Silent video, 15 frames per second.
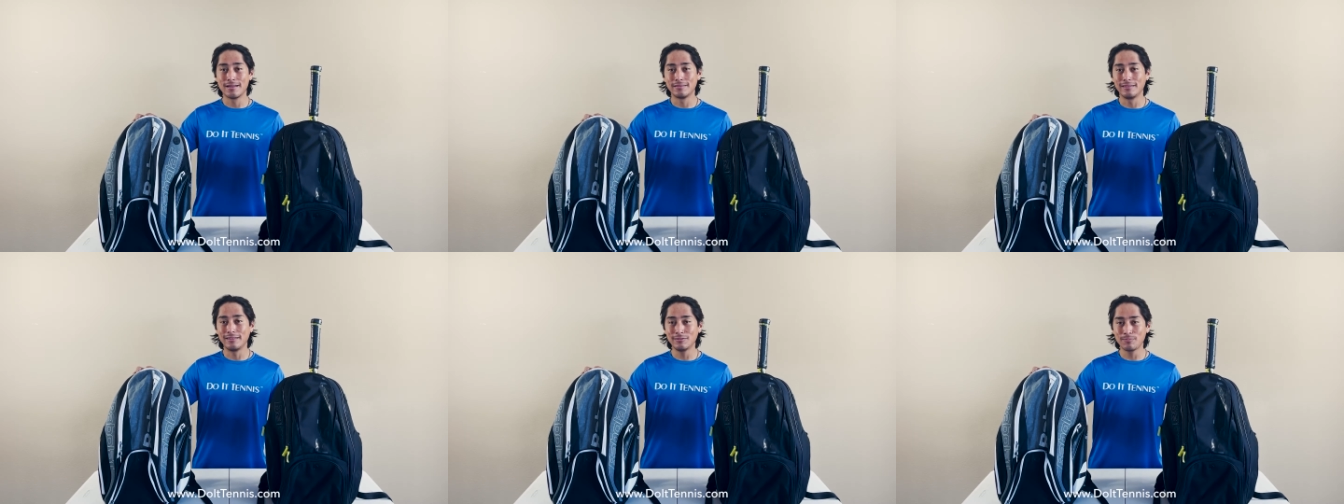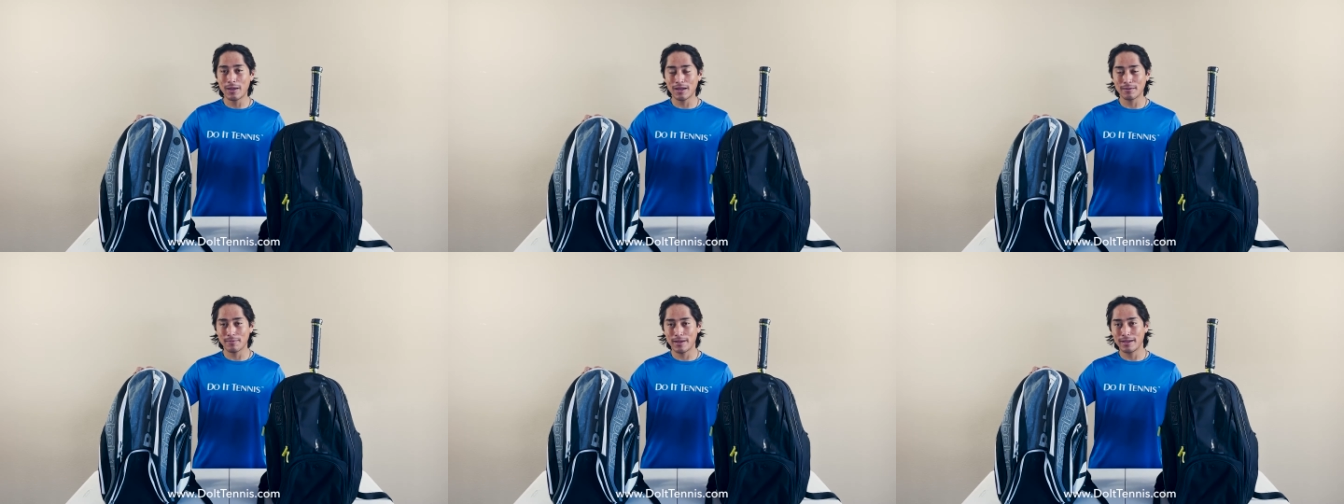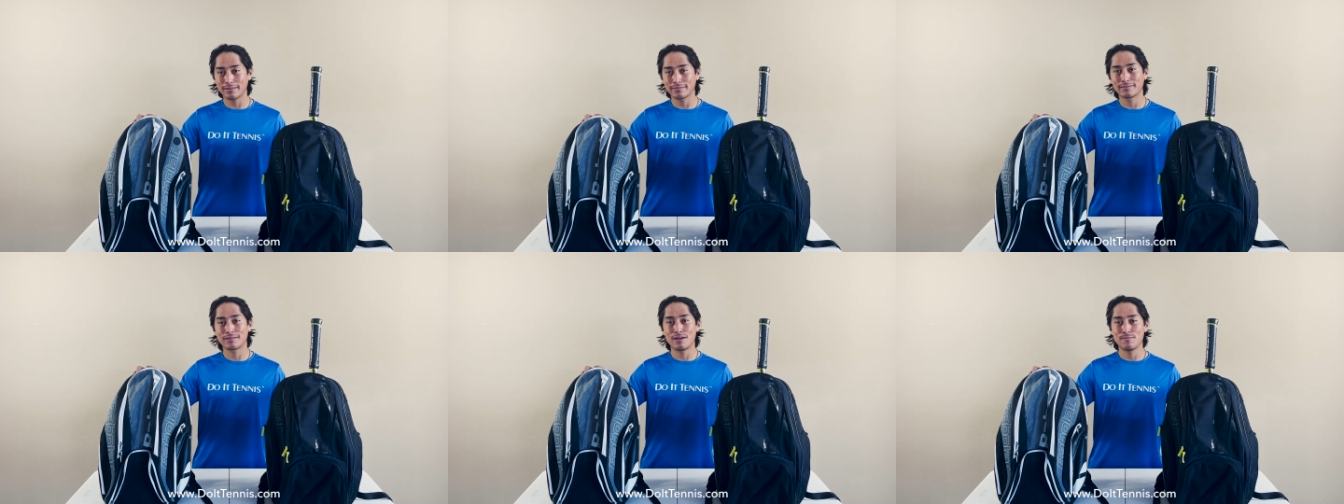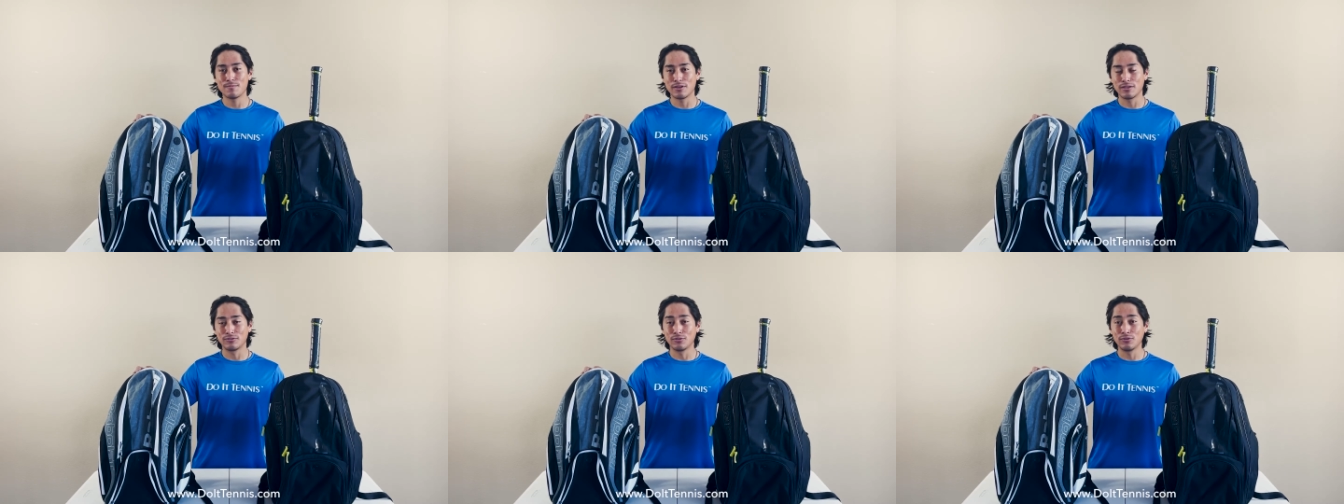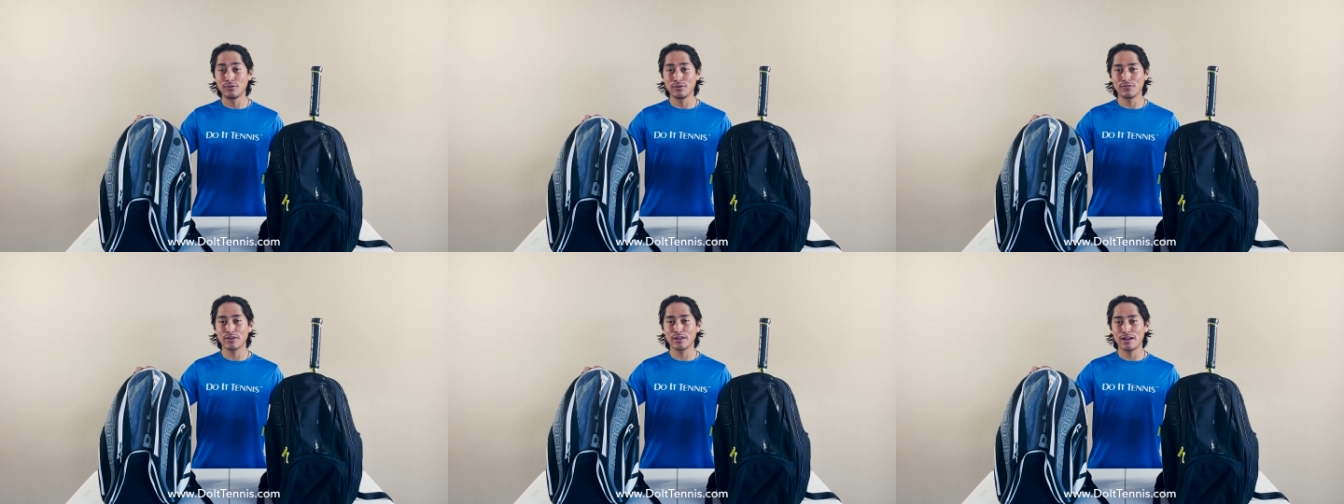These backpacks come in two
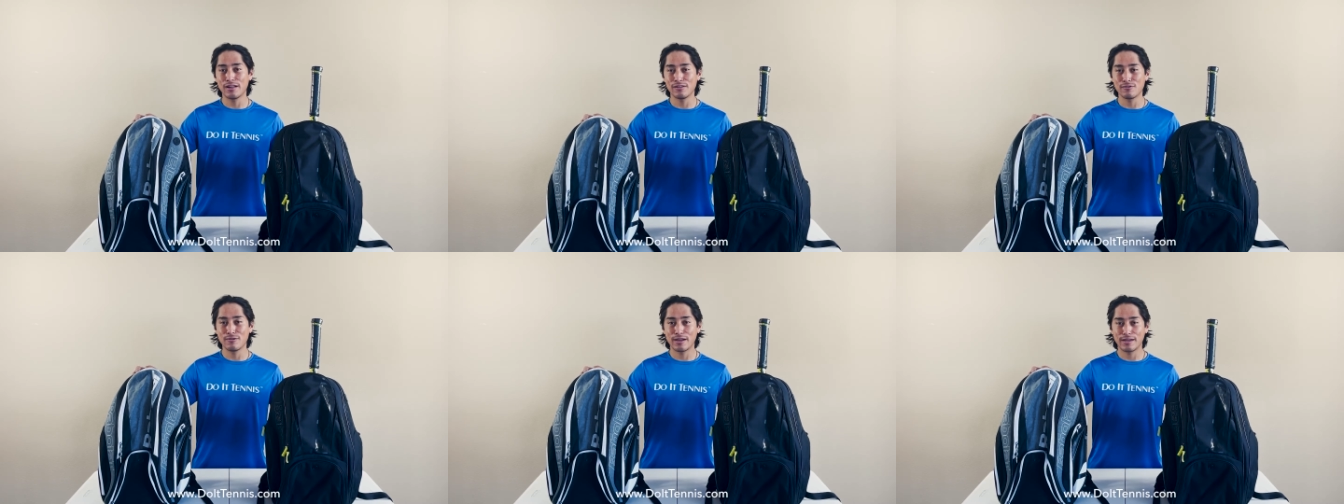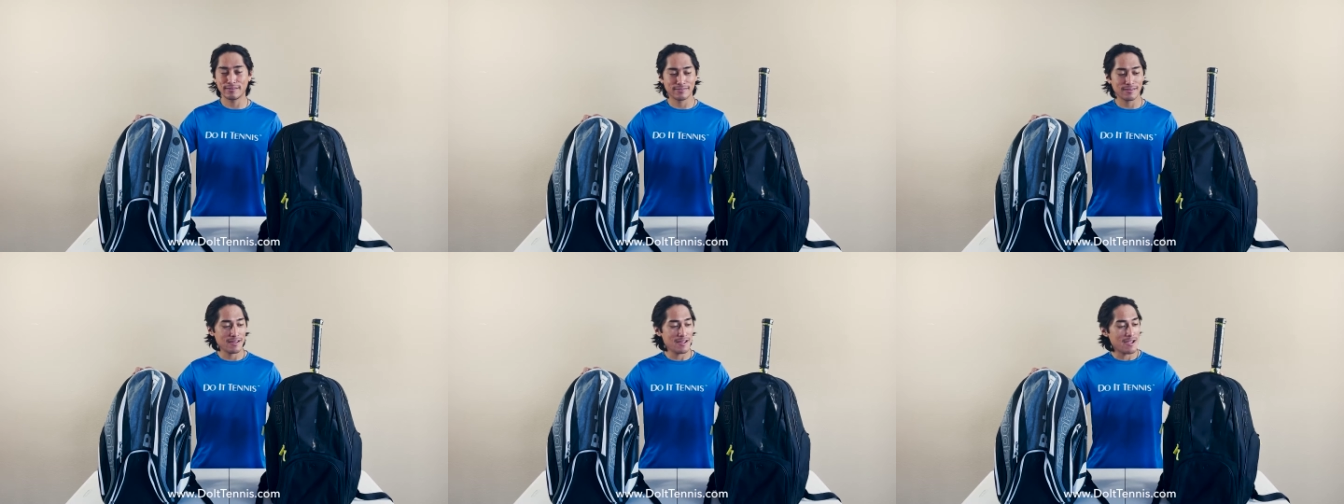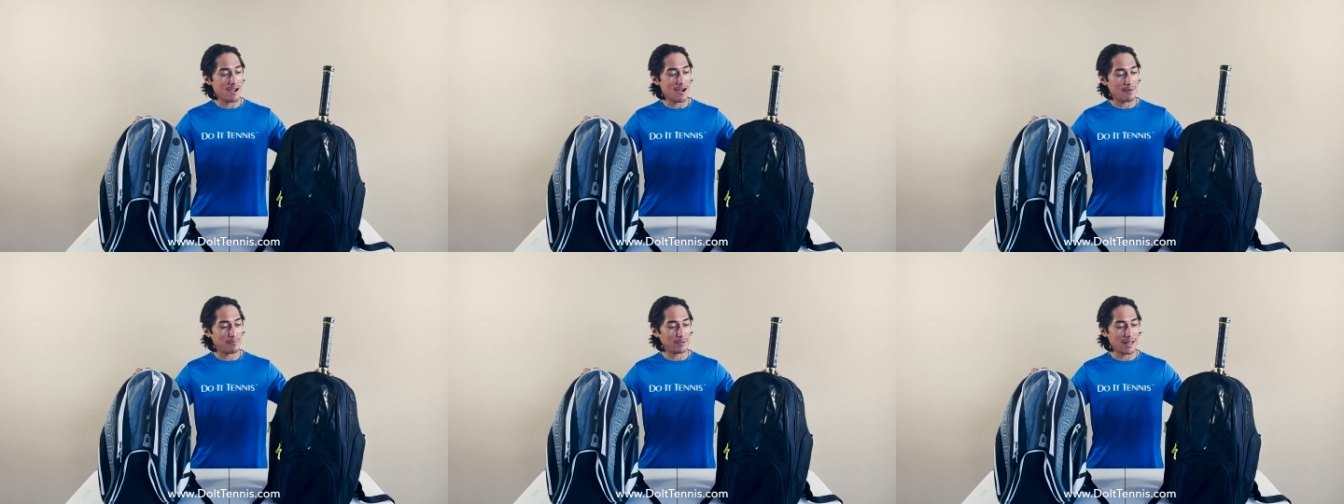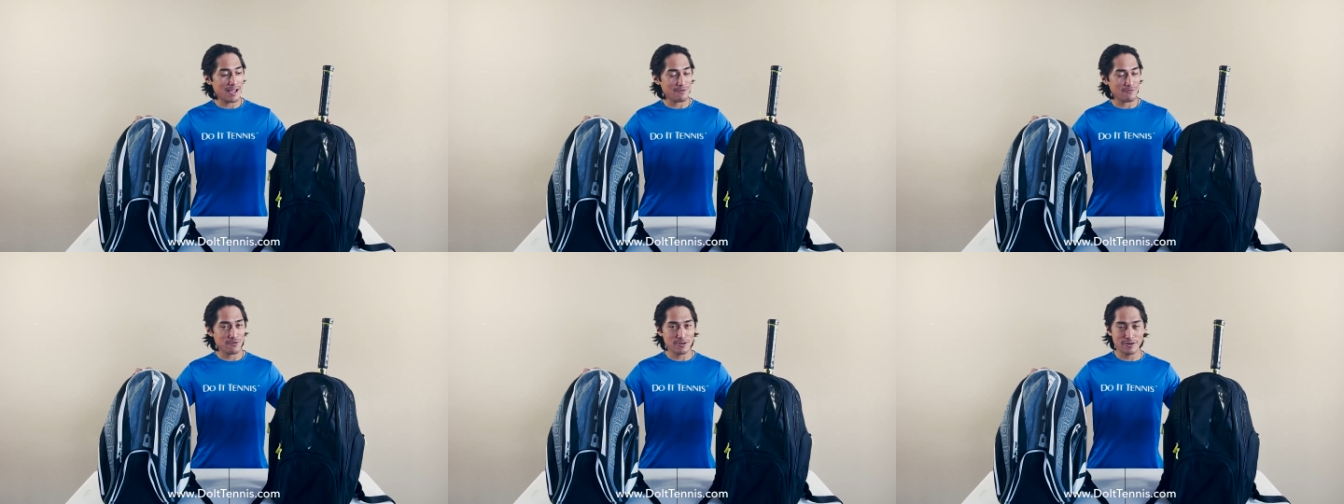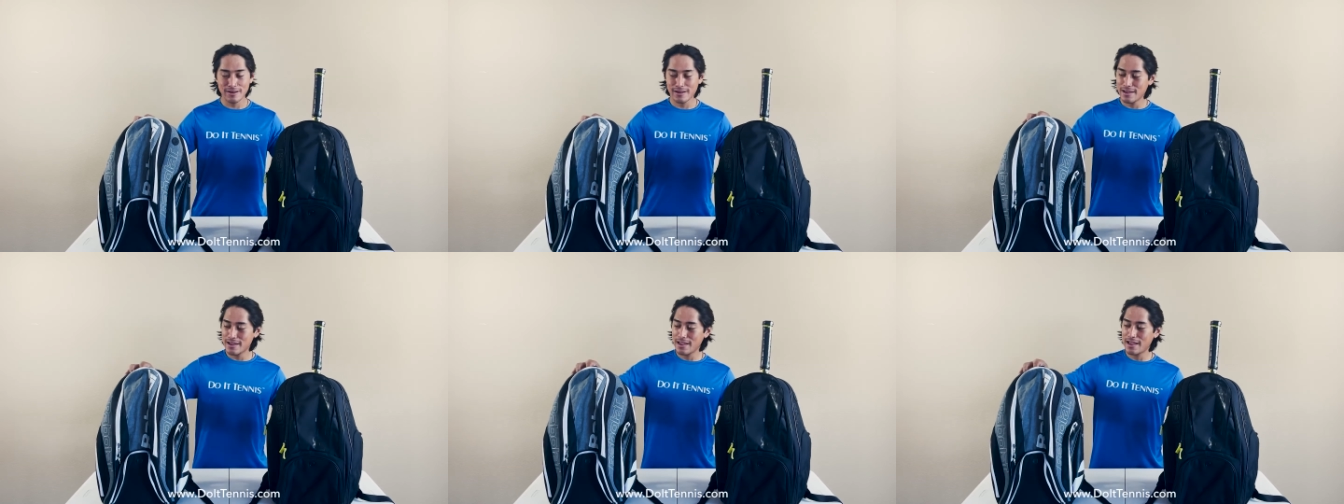different colorways, a black one
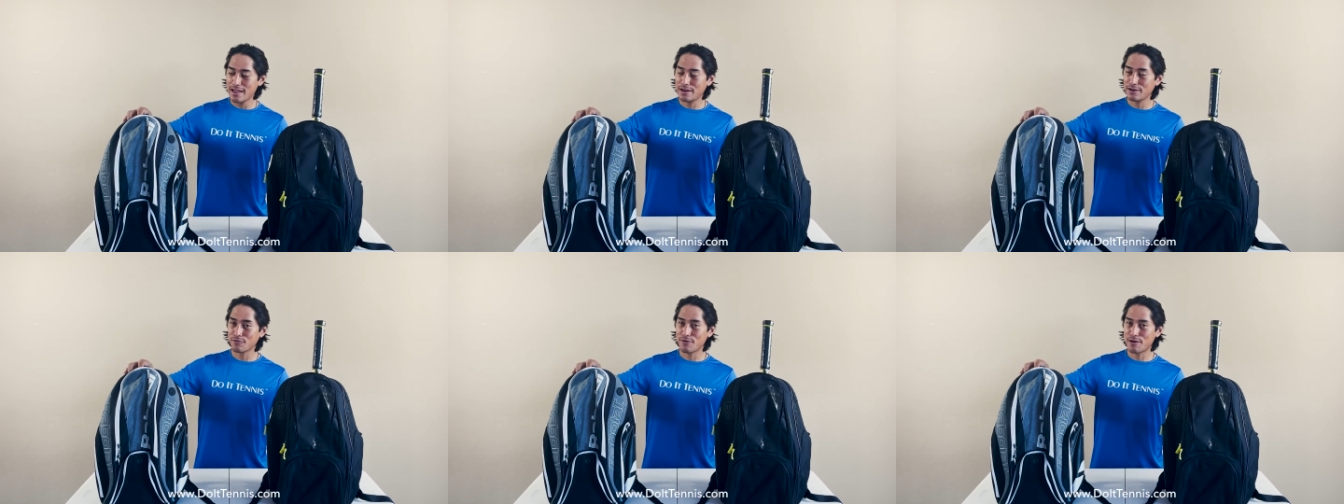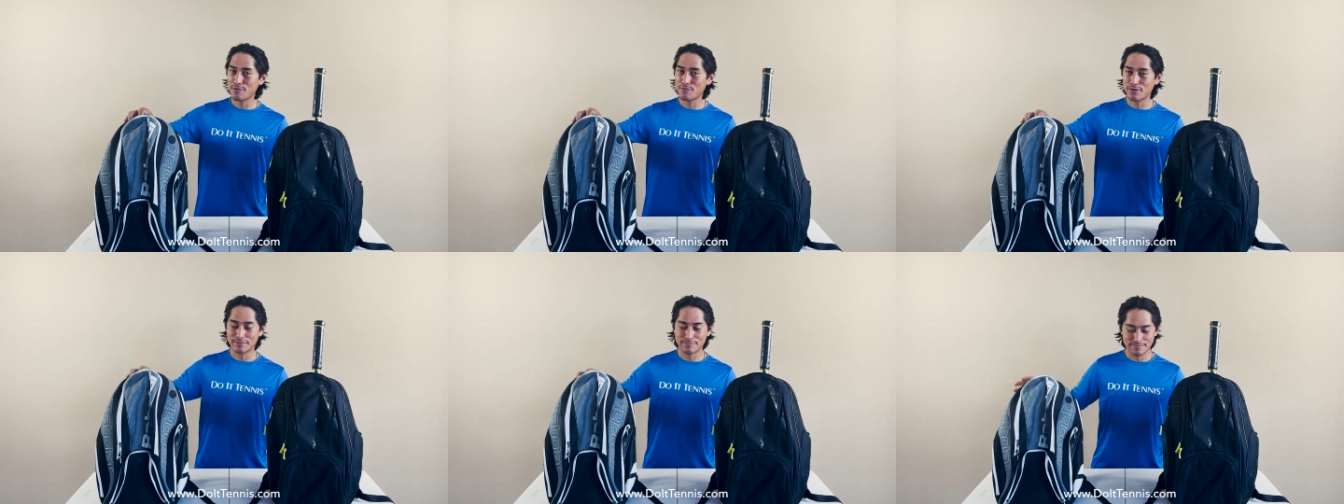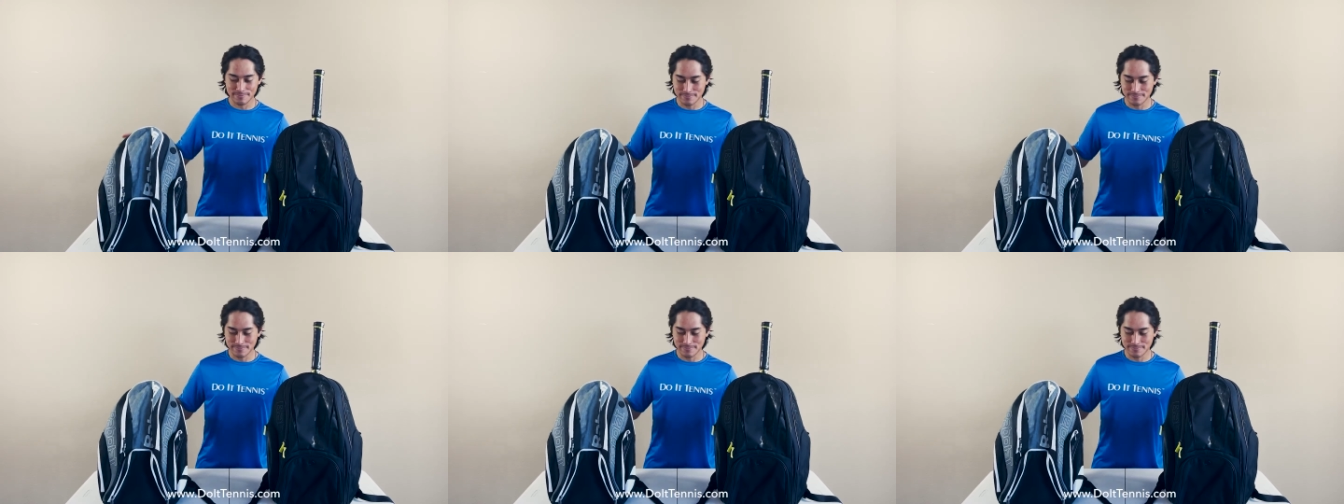and a gray one.